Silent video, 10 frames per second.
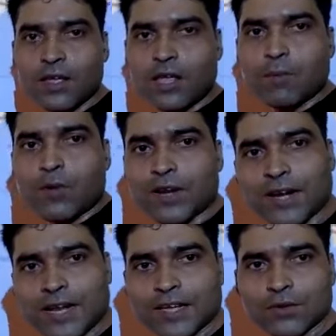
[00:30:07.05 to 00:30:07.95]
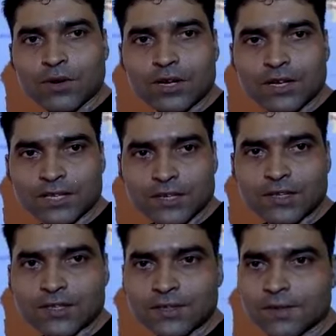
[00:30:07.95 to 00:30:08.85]
Important lakes we'll
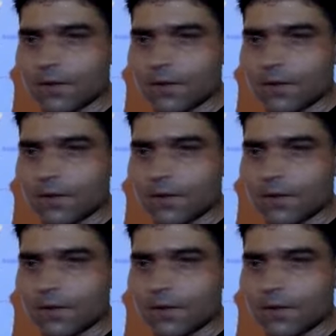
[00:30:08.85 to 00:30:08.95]
discuss.